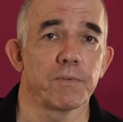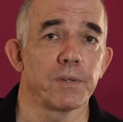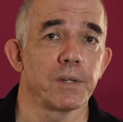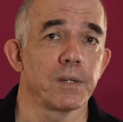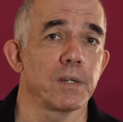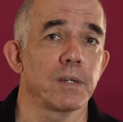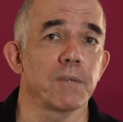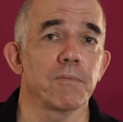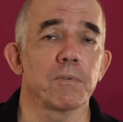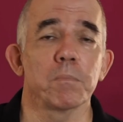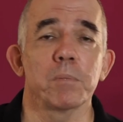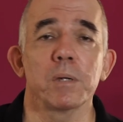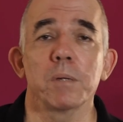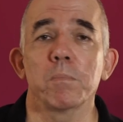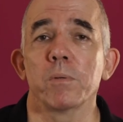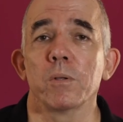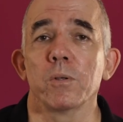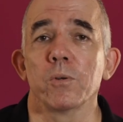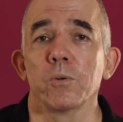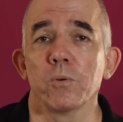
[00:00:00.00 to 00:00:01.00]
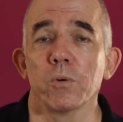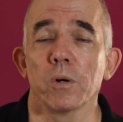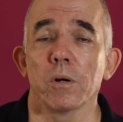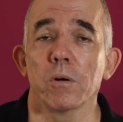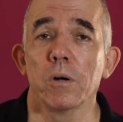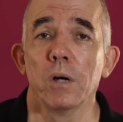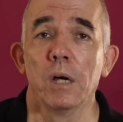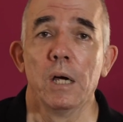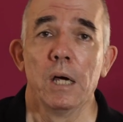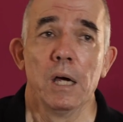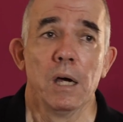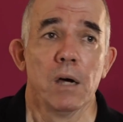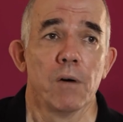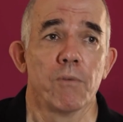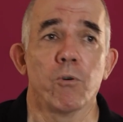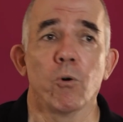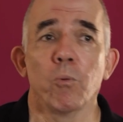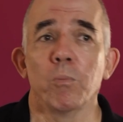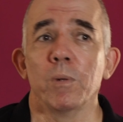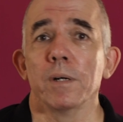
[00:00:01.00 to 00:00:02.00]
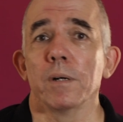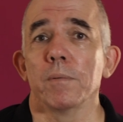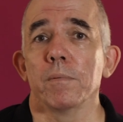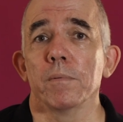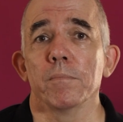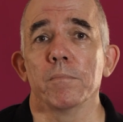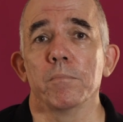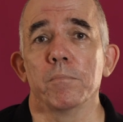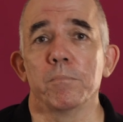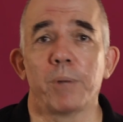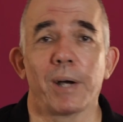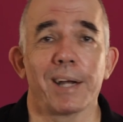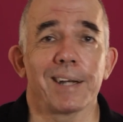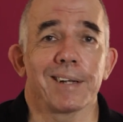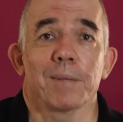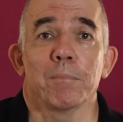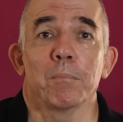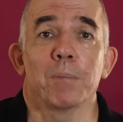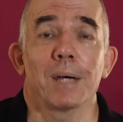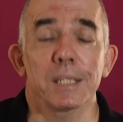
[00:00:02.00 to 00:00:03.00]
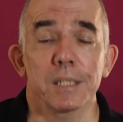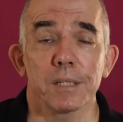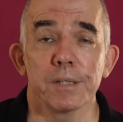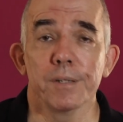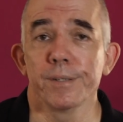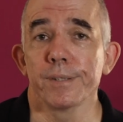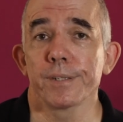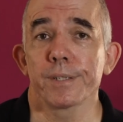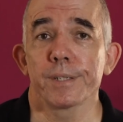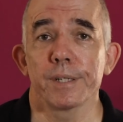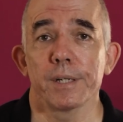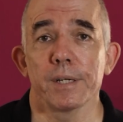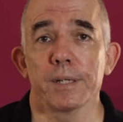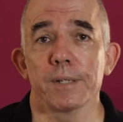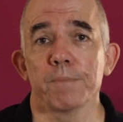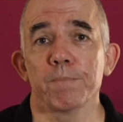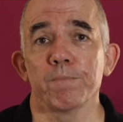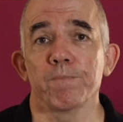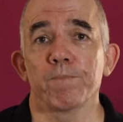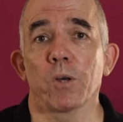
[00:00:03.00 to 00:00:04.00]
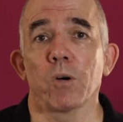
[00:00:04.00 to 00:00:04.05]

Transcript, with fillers: are even people who are former brand ambassadors um,